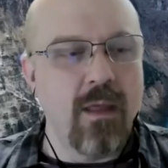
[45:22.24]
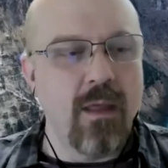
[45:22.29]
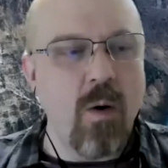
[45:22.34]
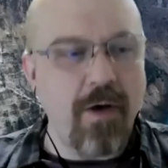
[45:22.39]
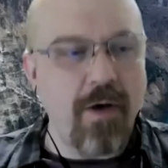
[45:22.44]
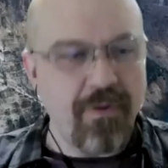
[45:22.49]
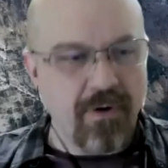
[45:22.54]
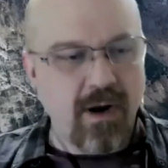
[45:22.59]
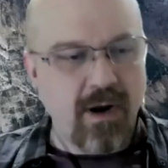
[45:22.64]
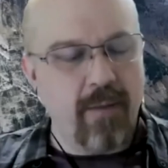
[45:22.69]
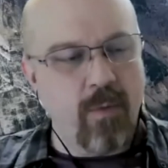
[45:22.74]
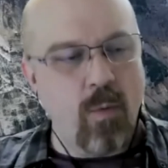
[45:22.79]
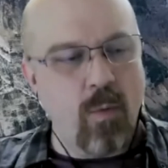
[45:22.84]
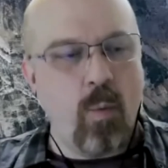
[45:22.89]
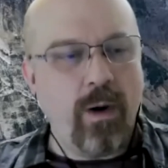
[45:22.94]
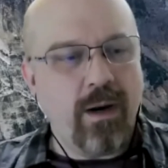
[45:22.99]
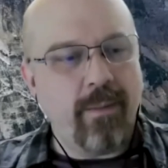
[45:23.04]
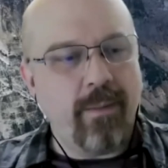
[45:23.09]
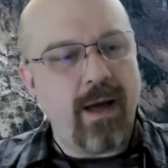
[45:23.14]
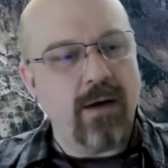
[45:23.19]

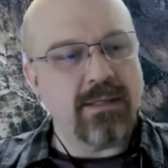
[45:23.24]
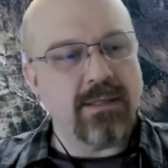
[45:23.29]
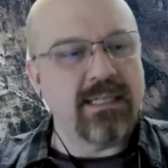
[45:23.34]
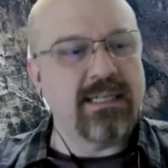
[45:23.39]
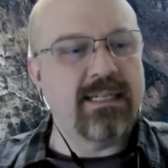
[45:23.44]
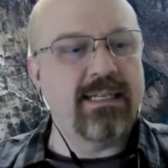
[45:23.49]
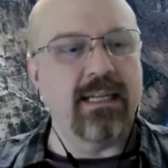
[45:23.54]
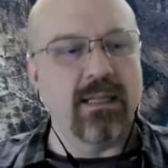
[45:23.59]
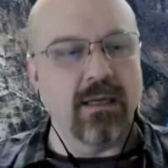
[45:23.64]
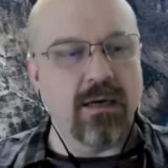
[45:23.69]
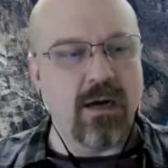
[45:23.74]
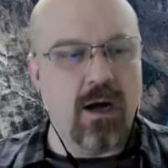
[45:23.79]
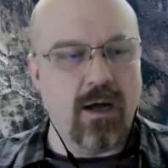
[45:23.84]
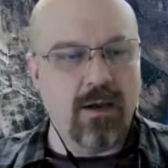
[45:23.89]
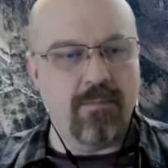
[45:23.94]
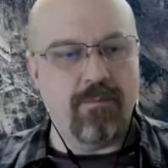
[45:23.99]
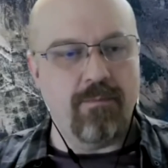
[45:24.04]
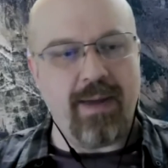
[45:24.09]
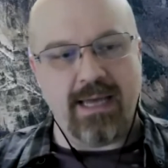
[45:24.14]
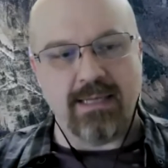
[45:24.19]
what about
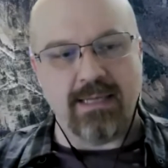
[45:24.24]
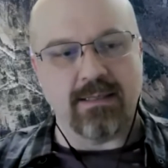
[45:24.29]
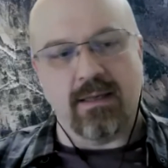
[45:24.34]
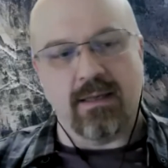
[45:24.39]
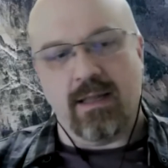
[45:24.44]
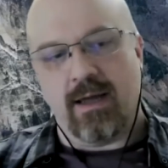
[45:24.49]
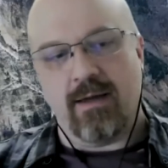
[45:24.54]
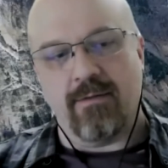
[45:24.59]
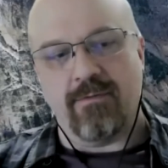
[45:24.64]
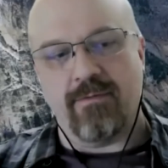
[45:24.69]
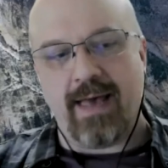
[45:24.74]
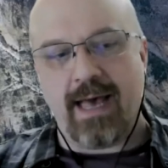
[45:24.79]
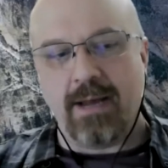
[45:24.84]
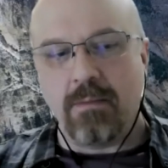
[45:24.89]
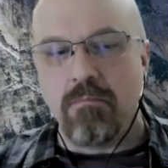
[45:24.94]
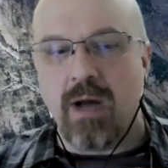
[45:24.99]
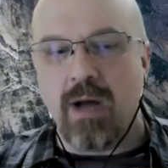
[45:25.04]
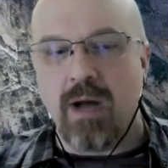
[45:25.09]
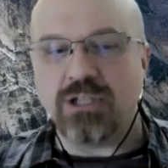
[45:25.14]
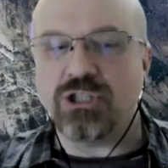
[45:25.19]
silicon-based life at
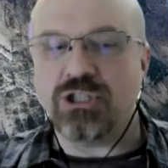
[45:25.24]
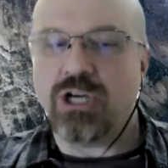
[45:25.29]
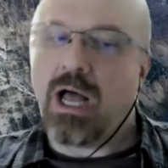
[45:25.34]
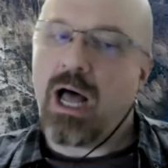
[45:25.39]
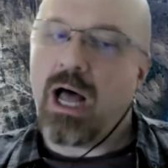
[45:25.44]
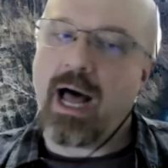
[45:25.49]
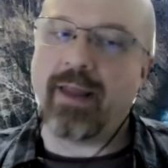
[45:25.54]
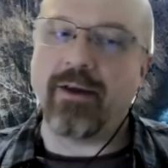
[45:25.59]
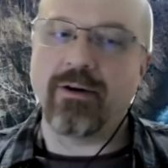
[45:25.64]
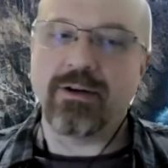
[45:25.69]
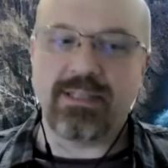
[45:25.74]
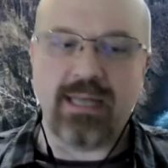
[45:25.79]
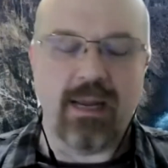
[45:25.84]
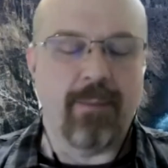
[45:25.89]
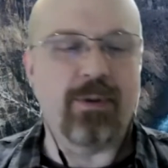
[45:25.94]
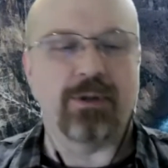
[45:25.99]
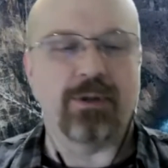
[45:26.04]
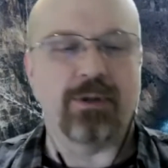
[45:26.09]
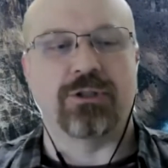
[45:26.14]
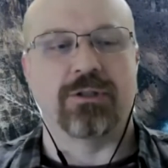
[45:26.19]
much higher
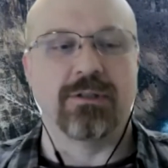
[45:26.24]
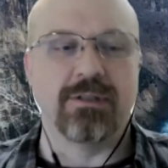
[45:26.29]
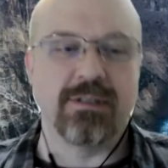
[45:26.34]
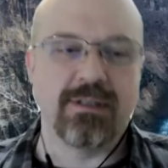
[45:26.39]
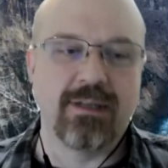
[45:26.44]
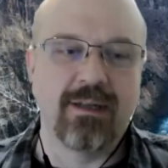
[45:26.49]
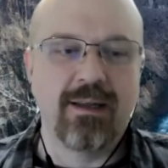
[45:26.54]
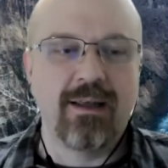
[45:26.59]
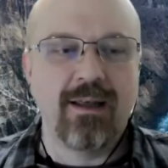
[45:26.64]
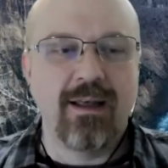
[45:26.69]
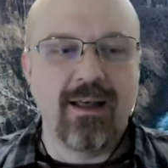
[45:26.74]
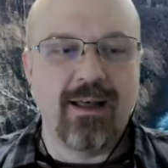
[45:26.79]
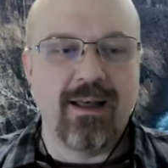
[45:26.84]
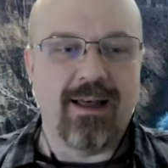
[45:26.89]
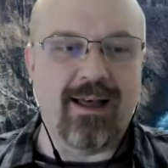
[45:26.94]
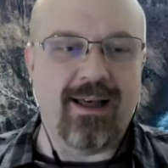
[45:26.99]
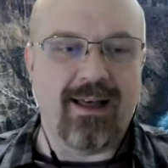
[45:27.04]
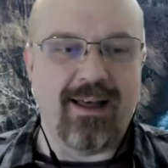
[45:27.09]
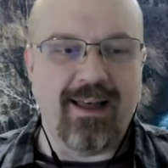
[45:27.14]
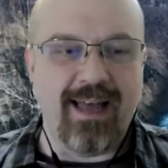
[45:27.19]
temperatures?
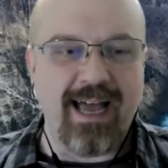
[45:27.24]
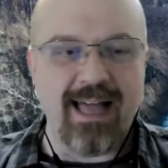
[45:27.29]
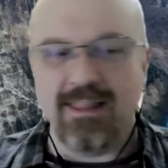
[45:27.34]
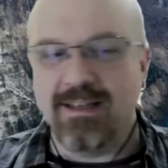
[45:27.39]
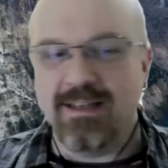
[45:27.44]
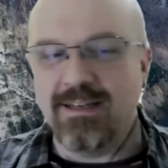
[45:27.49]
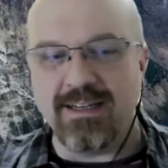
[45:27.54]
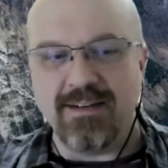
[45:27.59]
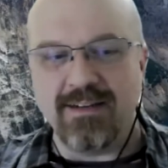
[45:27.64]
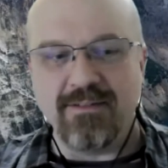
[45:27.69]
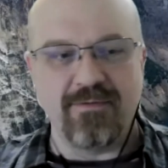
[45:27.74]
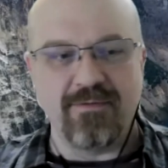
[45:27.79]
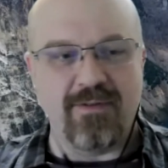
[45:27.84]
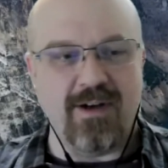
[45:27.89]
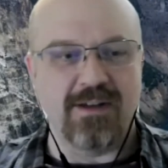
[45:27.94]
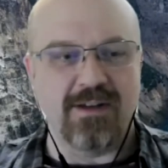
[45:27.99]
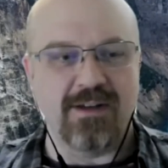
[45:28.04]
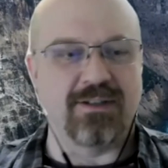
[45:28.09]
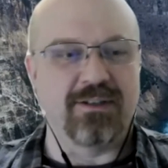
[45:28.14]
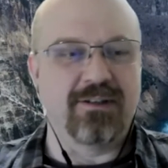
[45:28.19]
Alan Dean
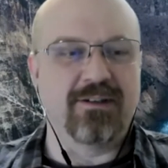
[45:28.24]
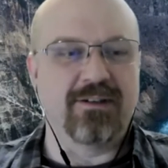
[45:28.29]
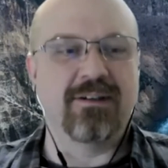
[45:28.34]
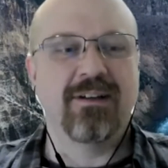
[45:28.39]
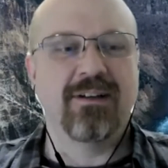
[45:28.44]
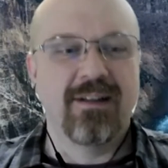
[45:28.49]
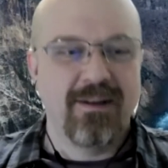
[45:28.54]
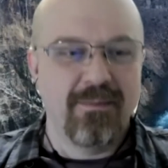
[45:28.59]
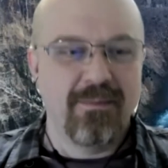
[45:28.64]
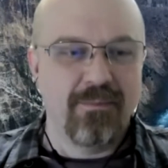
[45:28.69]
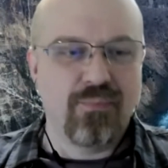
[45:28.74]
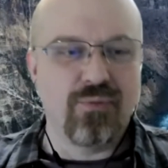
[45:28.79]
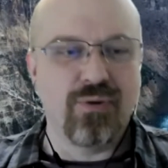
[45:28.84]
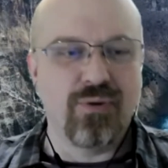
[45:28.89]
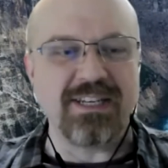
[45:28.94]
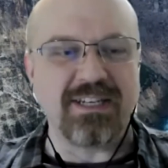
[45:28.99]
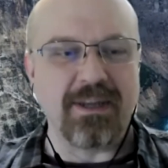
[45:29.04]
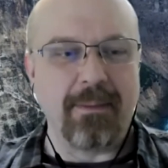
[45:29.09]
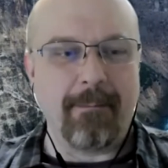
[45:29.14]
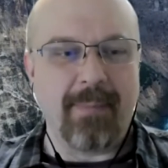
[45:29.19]
Foster,
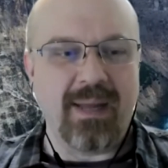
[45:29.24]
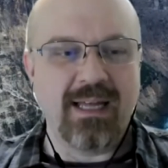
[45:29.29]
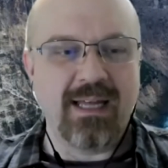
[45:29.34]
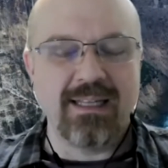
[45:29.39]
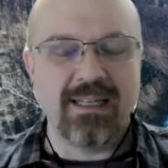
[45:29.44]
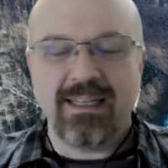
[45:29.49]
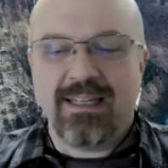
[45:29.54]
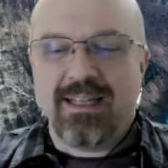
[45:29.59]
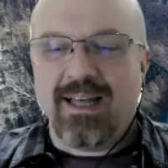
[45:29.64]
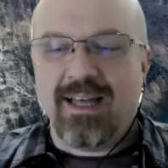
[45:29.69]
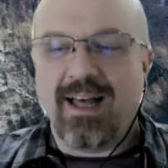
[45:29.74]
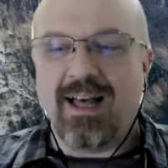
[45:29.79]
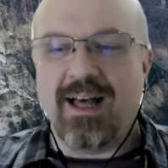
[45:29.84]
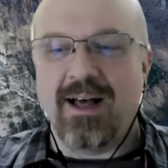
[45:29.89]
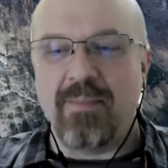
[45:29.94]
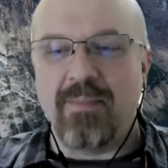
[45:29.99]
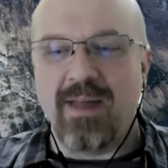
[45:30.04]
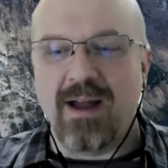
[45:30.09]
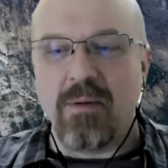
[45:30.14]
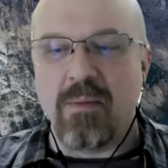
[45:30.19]
Prism.
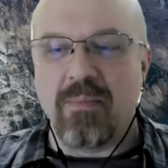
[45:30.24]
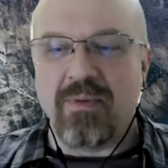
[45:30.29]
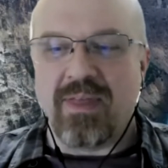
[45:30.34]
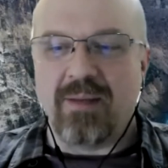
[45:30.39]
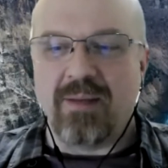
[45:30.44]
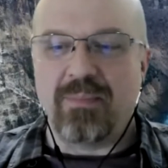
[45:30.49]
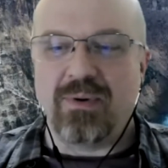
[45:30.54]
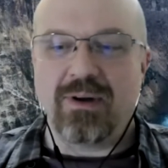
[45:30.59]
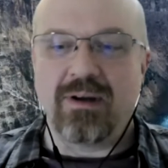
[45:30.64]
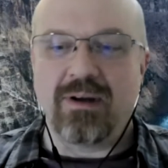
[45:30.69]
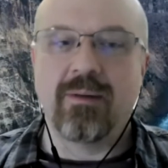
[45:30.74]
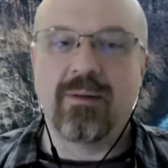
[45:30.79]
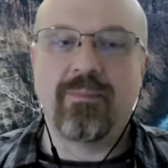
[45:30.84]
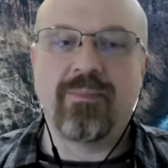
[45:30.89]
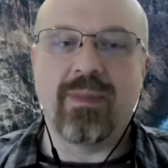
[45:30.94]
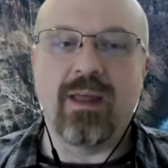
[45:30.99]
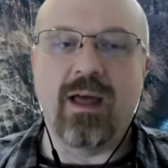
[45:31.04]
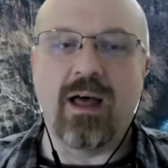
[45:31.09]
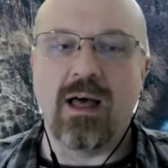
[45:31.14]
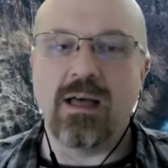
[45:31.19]
I remember that book.
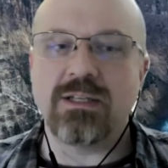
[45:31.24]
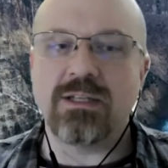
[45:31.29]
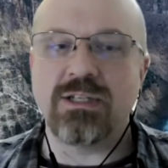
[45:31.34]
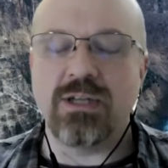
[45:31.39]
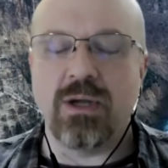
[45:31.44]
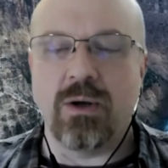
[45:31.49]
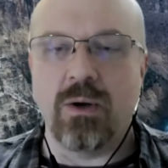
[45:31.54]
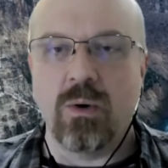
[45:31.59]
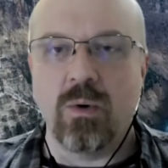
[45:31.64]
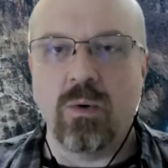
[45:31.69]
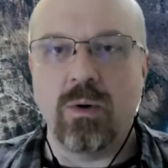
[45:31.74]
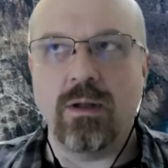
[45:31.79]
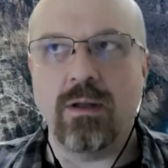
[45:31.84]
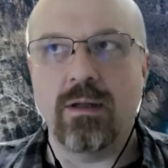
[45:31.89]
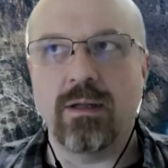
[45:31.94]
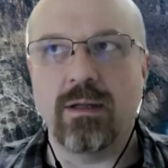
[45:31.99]
So